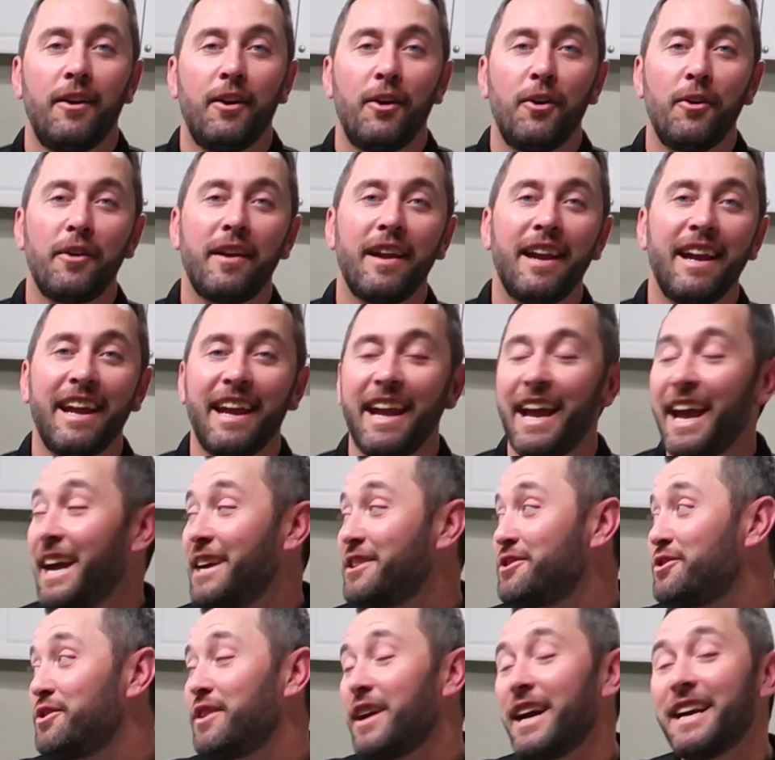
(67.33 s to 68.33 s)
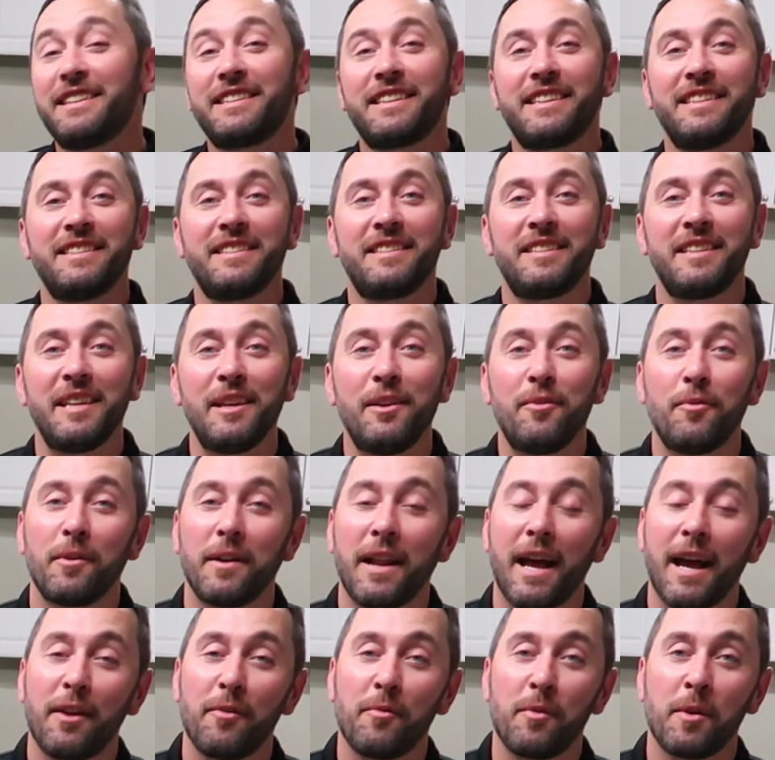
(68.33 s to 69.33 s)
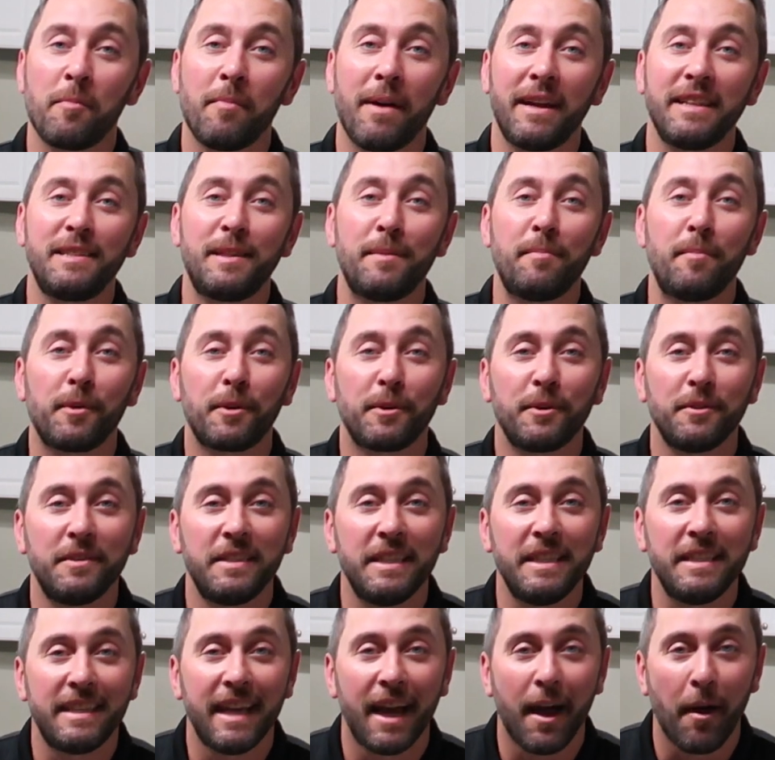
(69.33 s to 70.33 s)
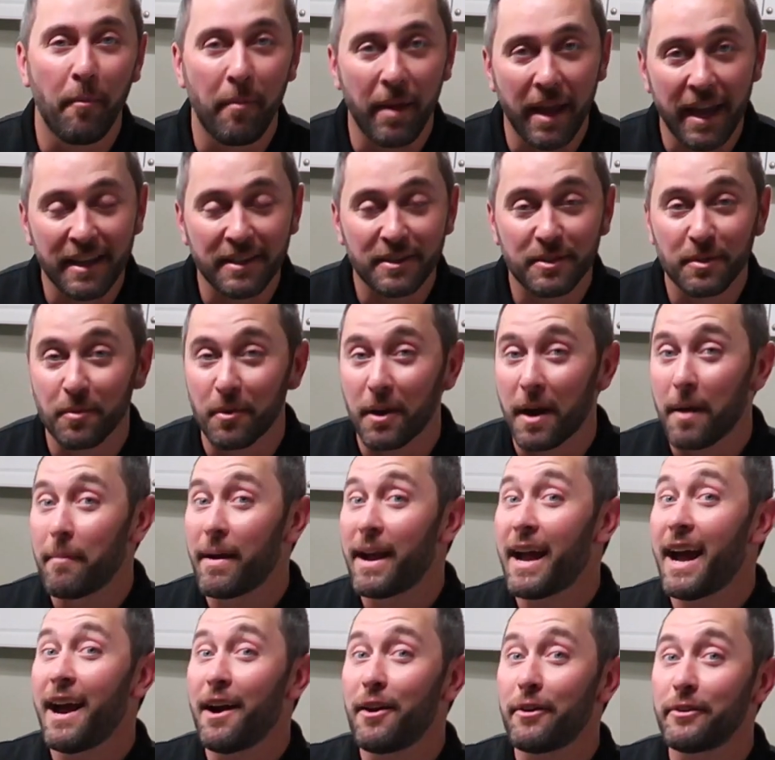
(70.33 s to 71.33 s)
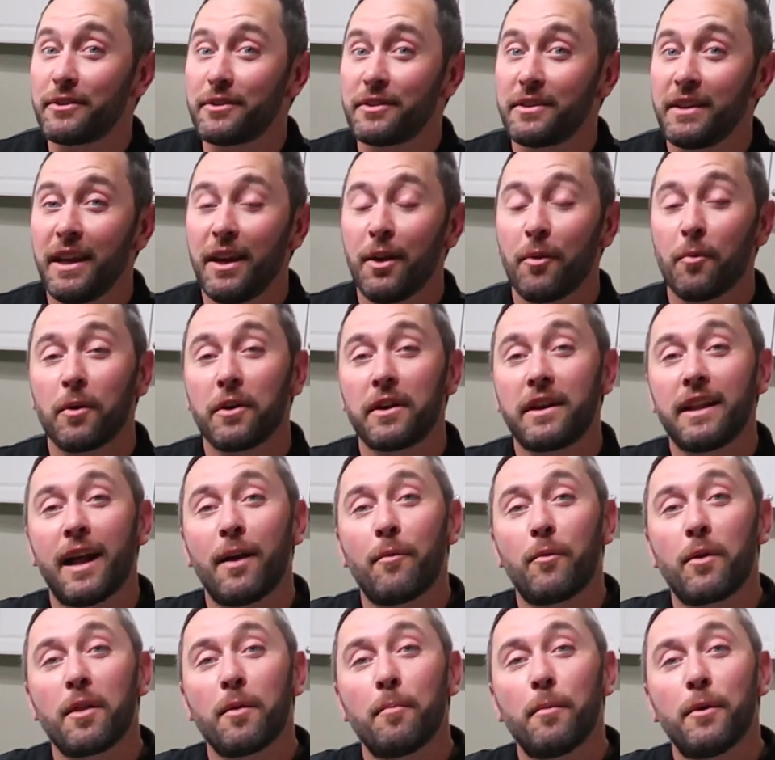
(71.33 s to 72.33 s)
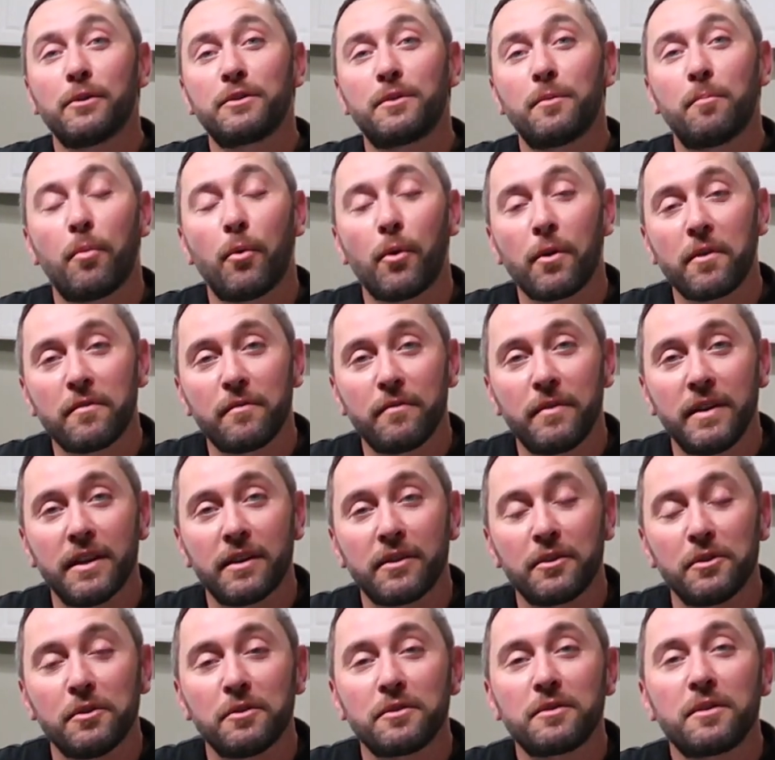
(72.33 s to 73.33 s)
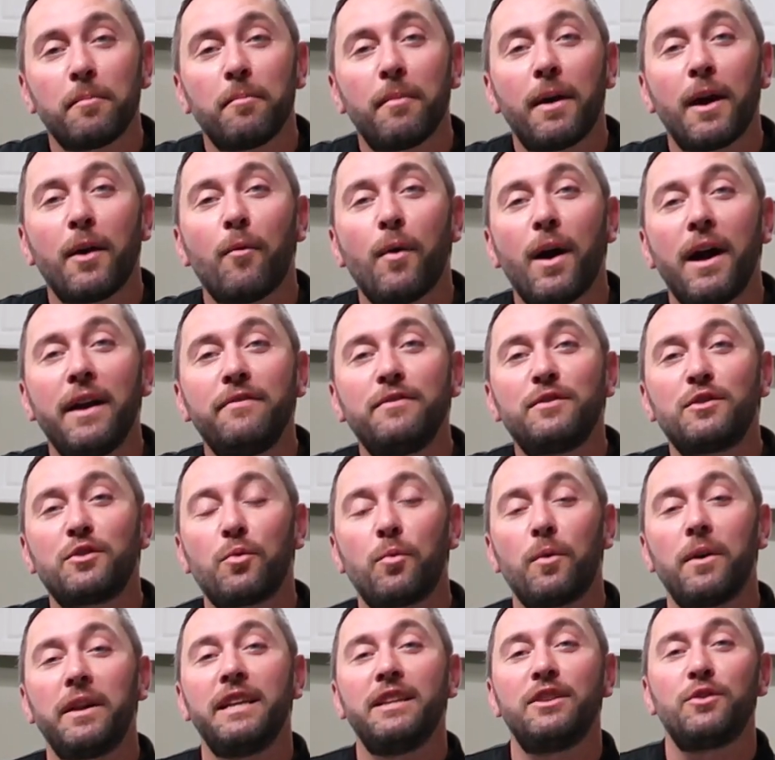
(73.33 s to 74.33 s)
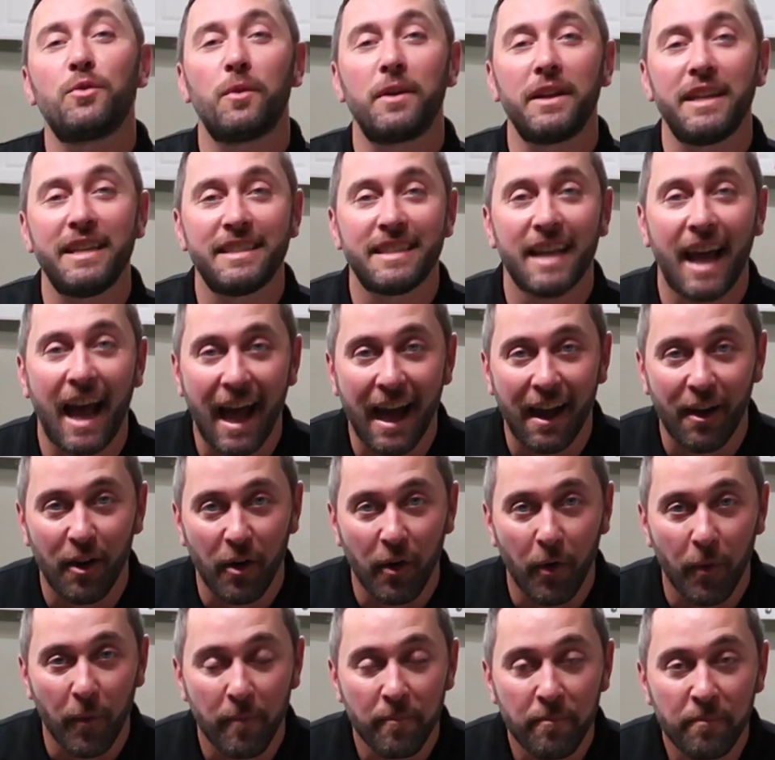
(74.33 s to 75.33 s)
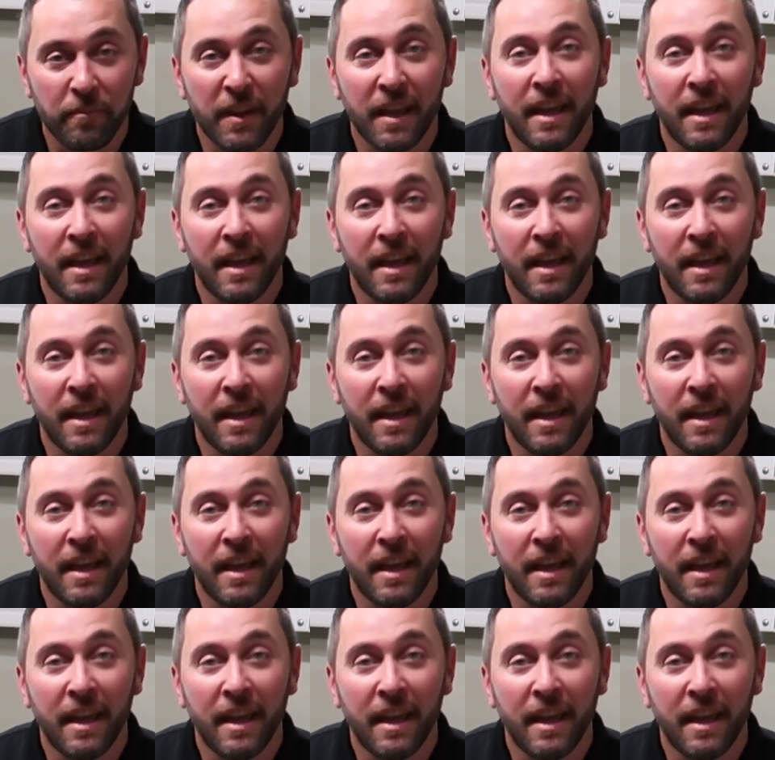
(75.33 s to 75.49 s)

Okay, as you guys can see, we're not in one of my typical detail bays. We're at my house working on one of the most important vehicles, my wife's 2020 Tahoe.